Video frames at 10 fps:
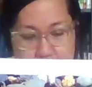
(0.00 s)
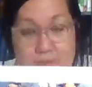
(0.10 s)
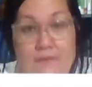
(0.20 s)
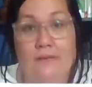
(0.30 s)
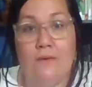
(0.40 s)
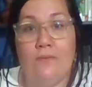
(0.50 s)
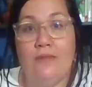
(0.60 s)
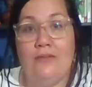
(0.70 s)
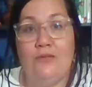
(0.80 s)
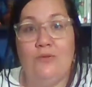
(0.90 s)
So,
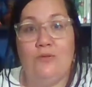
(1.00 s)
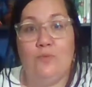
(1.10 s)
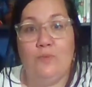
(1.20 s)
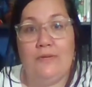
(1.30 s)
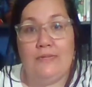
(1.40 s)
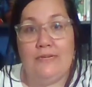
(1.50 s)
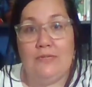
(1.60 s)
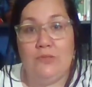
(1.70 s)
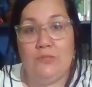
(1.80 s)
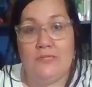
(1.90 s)
they do this really
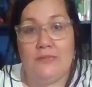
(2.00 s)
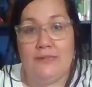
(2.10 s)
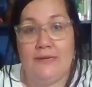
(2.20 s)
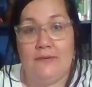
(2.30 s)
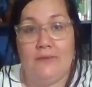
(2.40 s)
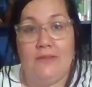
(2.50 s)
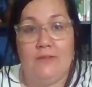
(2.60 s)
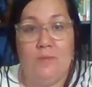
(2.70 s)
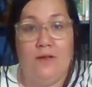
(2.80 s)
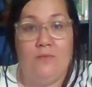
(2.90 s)
interesting thing, and it's
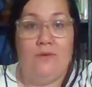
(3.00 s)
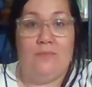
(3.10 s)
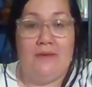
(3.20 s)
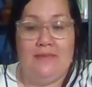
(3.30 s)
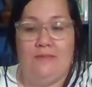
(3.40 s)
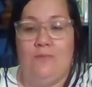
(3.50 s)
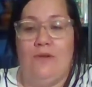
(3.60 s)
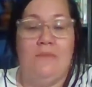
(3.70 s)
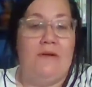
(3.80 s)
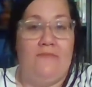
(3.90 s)
probably what makes them one
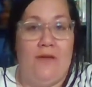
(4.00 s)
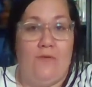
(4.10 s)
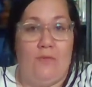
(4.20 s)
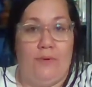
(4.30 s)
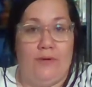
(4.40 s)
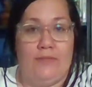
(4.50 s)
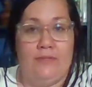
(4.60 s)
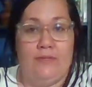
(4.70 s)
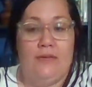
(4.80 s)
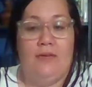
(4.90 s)
of my favorite
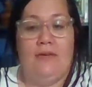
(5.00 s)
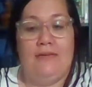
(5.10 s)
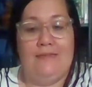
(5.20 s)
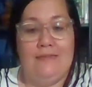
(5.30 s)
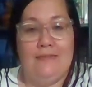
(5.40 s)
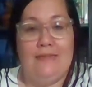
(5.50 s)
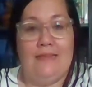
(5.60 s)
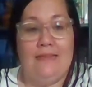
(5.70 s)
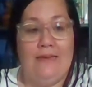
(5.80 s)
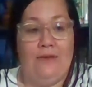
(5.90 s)
birds, is since they
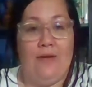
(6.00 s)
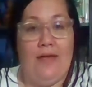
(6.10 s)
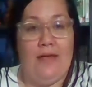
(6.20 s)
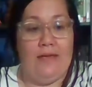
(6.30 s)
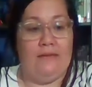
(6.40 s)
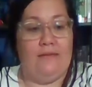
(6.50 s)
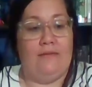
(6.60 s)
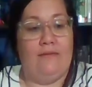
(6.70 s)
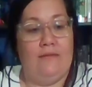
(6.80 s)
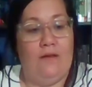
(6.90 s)
lay their eggs
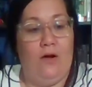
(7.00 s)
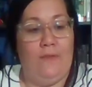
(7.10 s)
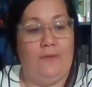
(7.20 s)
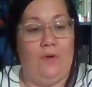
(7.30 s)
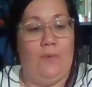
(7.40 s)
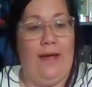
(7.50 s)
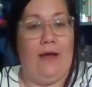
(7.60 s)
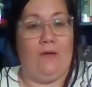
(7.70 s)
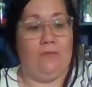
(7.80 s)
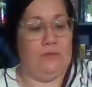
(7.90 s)
on the
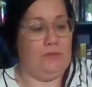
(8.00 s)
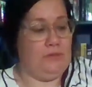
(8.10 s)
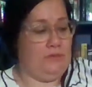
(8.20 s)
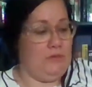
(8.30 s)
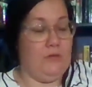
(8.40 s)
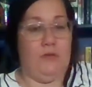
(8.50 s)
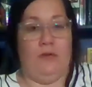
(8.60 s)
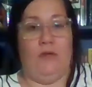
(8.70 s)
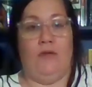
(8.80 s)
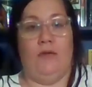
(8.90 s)
ground
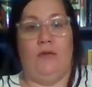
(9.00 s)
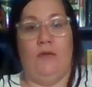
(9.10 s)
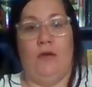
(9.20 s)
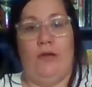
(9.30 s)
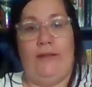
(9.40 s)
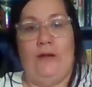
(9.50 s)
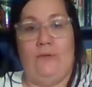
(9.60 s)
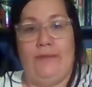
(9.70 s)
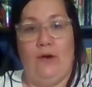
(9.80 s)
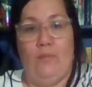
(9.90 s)
and out in
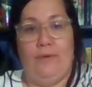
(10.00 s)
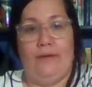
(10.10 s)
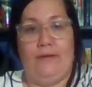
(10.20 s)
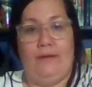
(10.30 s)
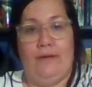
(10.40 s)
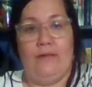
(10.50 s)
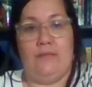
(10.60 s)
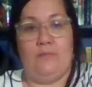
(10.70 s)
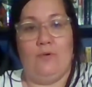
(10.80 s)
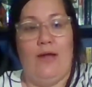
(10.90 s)
the open in
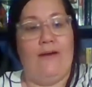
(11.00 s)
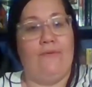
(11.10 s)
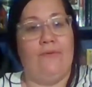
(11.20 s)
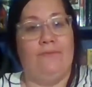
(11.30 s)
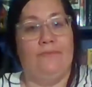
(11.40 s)
some gravel,